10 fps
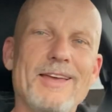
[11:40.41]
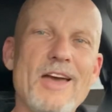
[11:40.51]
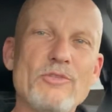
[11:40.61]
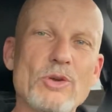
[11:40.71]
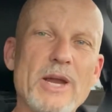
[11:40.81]

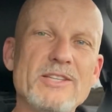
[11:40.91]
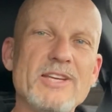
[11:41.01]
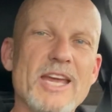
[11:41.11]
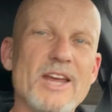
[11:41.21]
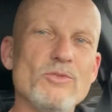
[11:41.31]
Have a great
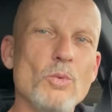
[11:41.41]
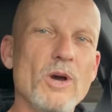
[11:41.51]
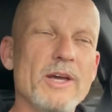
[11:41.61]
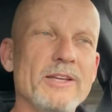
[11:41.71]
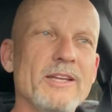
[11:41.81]
day,
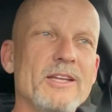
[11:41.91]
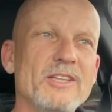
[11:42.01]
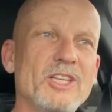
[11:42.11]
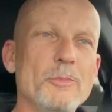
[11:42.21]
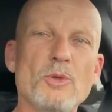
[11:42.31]

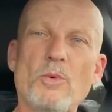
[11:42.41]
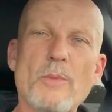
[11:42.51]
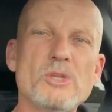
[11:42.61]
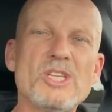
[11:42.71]
everyone. Keep the rubber